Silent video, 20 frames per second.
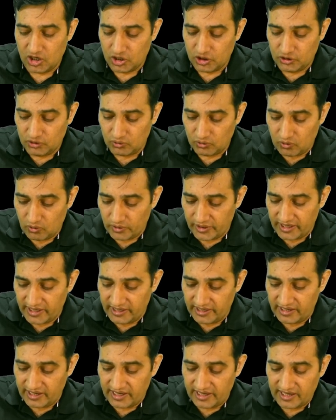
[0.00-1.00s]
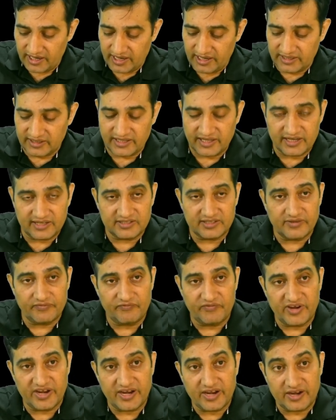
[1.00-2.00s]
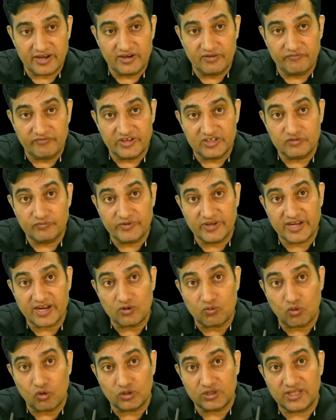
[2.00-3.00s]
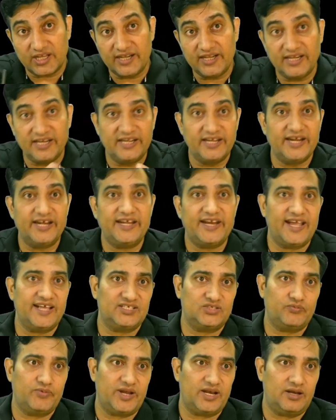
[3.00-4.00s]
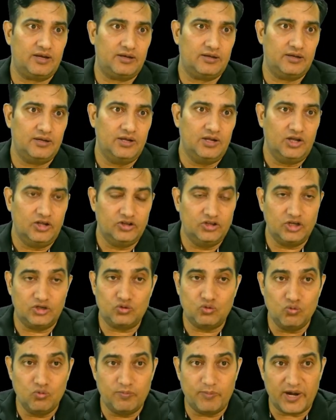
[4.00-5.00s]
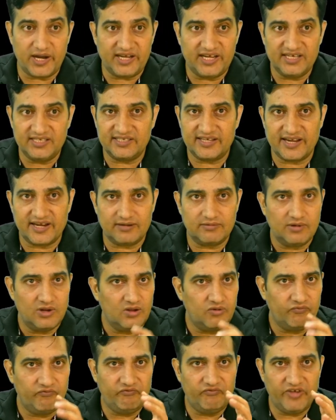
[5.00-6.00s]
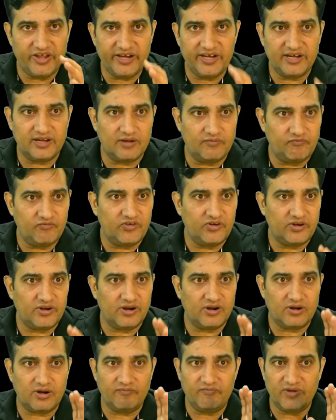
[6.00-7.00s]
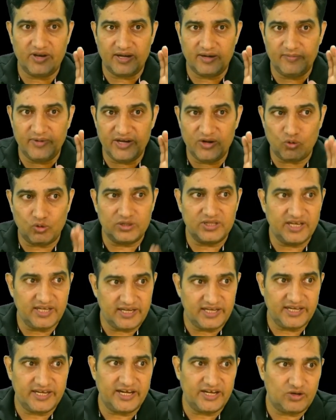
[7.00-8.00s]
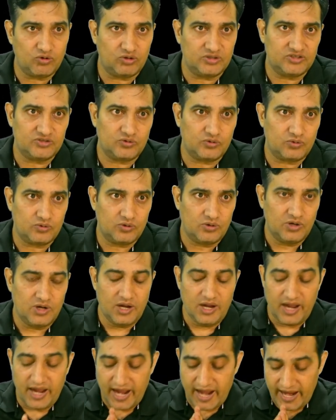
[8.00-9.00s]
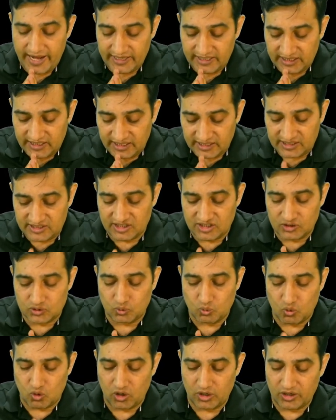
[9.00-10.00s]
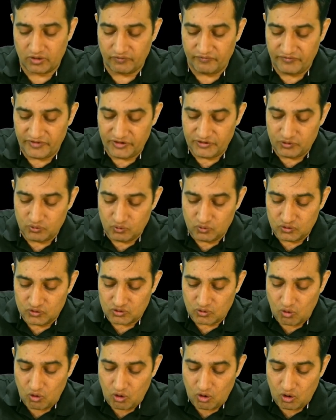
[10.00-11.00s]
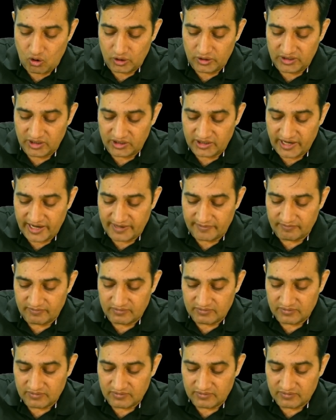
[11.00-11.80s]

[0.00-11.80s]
you know, indirectly there is a way in which we can authenticate as well. The two parties can very comfortably authenticate also. And this is what we use all the time.